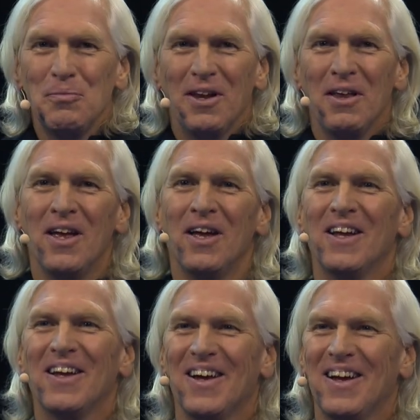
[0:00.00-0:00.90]
But it,
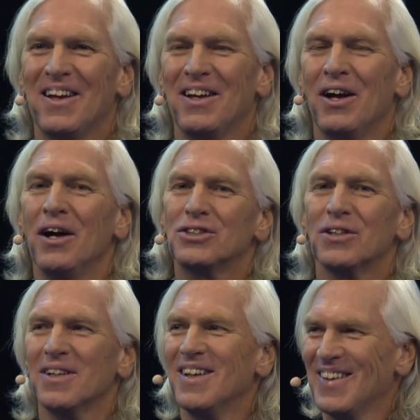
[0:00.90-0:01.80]
yeah, yeah. Well, in
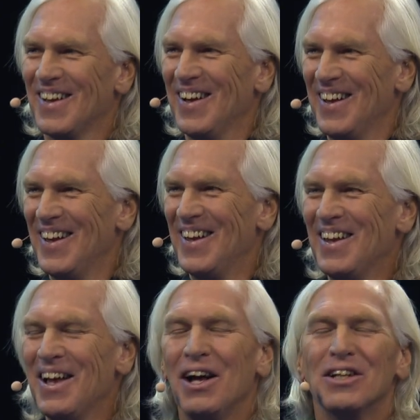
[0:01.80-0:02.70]
hindsight, so, yeah. right?
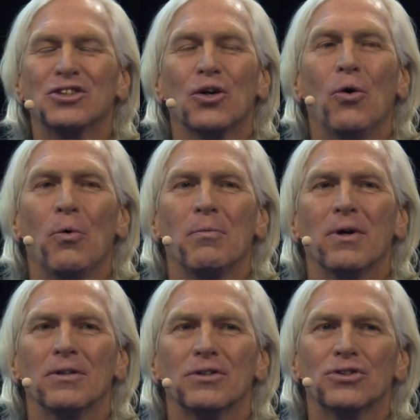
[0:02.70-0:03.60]
So,
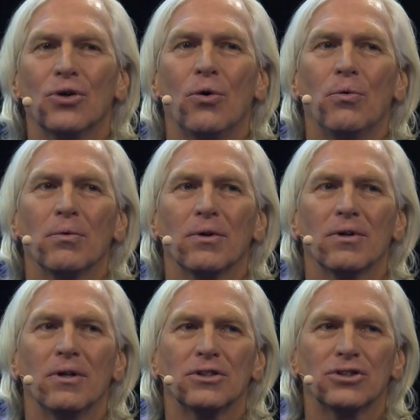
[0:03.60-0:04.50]
so
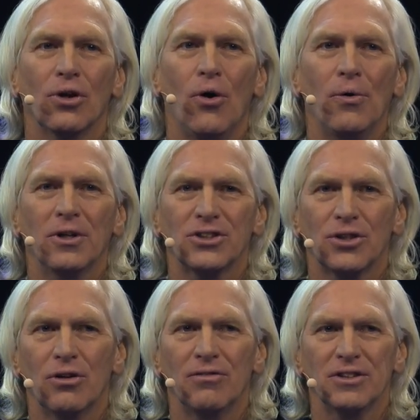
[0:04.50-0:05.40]
Celonis
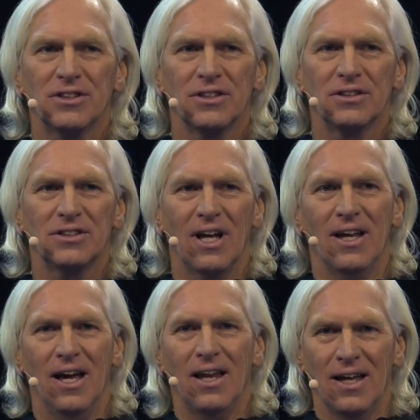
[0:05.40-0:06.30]
services
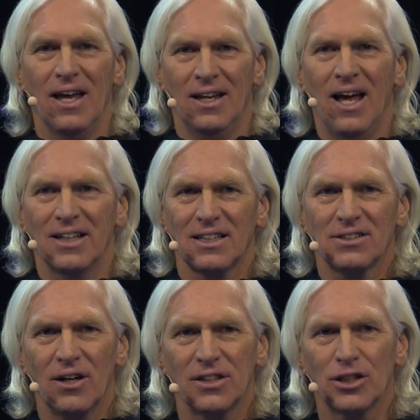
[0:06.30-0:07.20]
and, eh, eh, and has
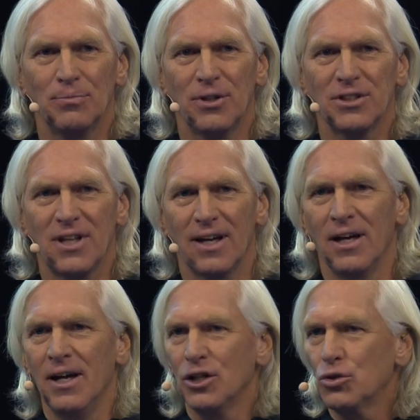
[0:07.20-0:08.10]
as customers like
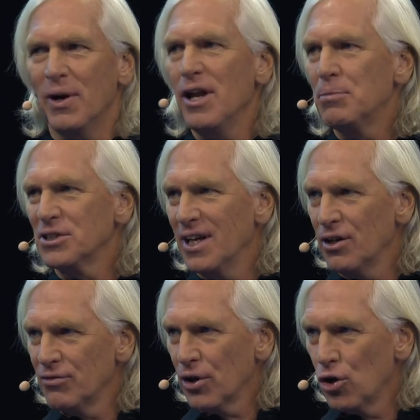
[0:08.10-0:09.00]
20%
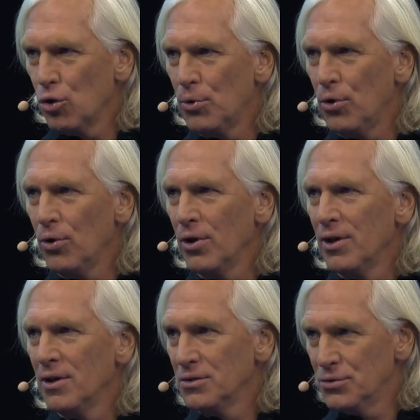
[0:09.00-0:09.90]
of the global
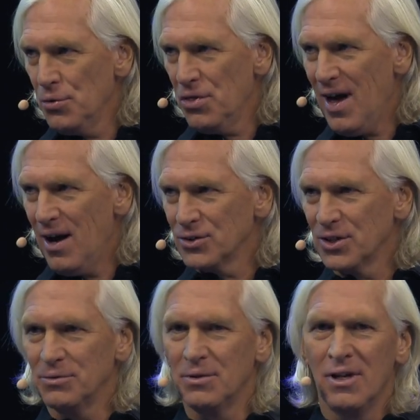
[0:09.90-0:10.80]

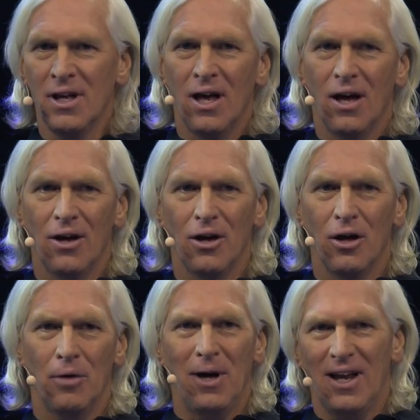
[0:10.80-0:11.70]
2000, yeah.
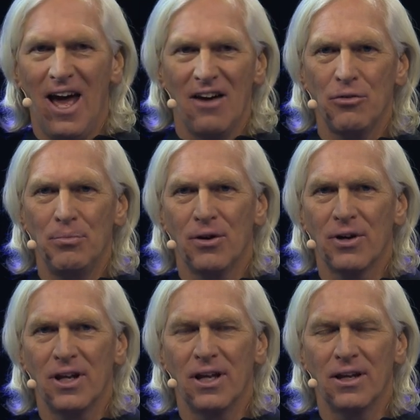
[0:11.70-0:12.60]
uh, about half a
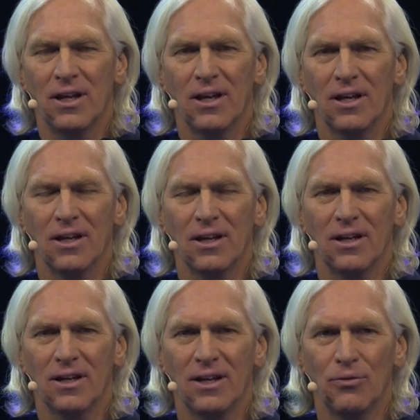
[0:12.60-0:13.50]
billion in,
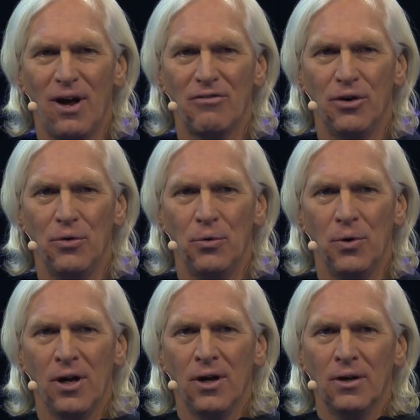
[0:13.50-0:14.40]
in, in revenue.
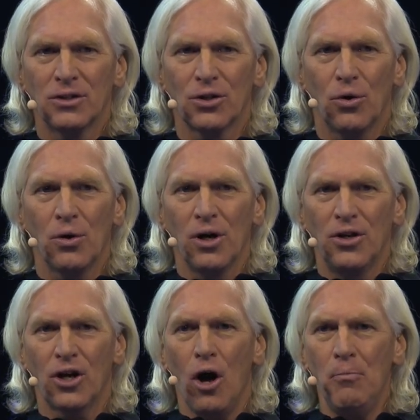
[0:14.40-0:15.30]
So
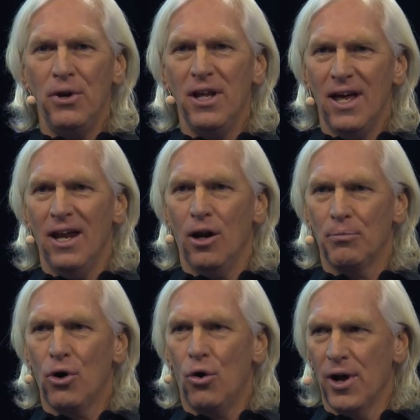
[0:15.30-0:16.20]
the company ended
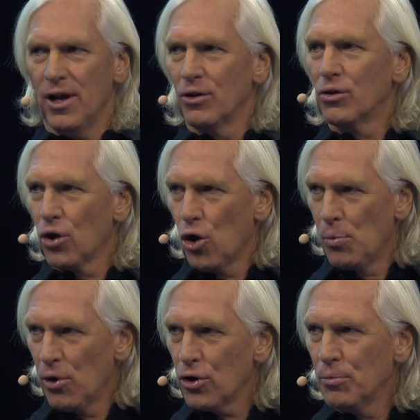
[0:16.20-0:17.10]
up going
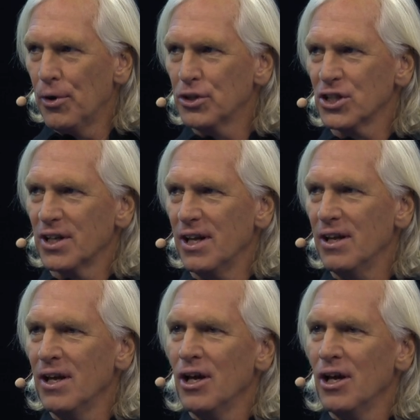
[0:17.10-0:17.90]
global commercially.